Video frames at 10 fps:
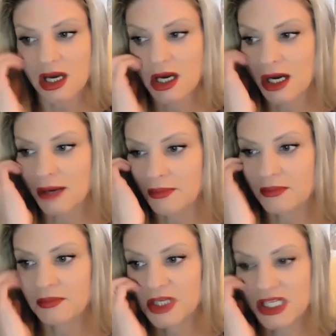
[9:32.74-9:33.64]

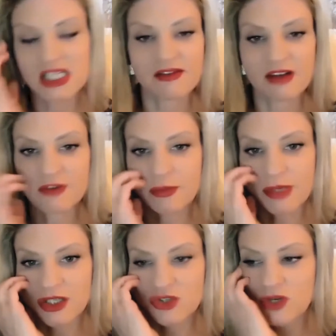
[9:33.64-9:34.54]
It doesn't even have to be
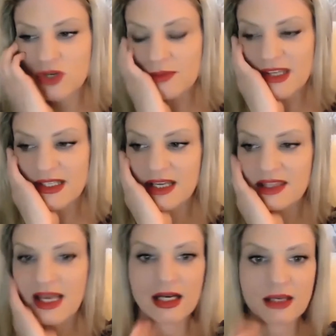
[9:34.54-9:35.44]
extreme things like
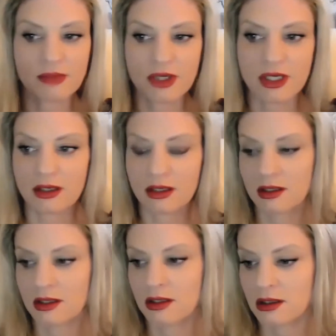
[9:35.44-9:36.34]
that. It can be,
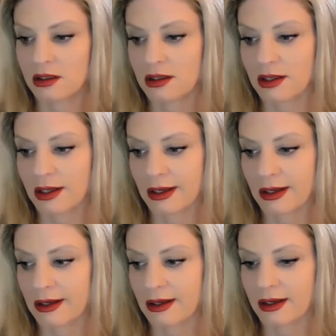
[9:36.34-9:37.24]

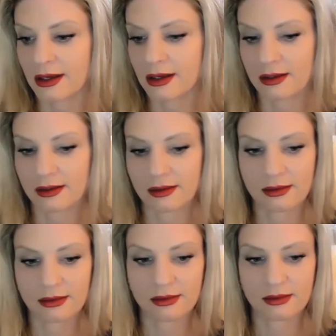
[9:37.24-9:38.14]
it
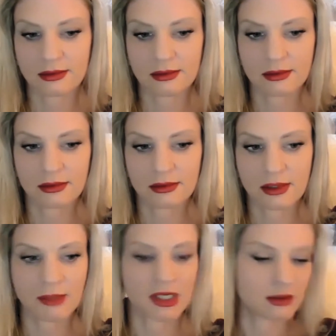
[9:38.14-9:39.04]

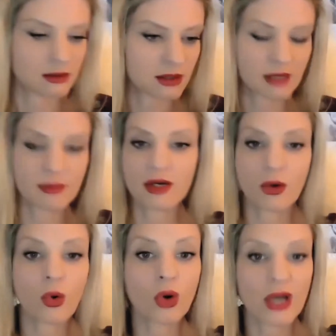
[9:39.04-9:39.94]
can be a
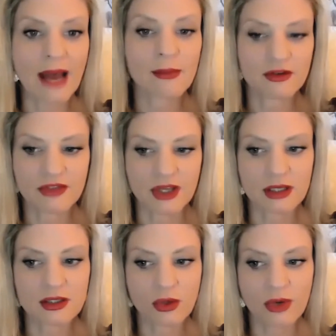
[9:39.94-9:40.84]
whole gamut of
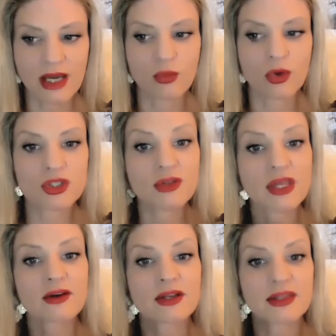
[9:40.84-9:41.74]
things. Okay, well, so
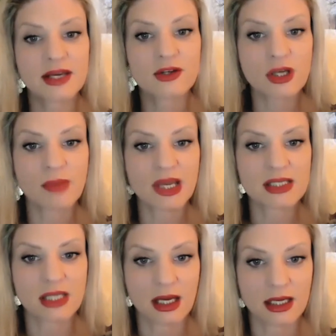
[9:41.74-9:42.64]
there's our
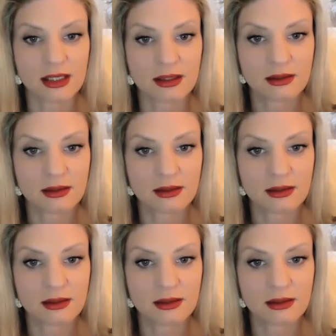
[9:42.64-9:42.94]
baseline.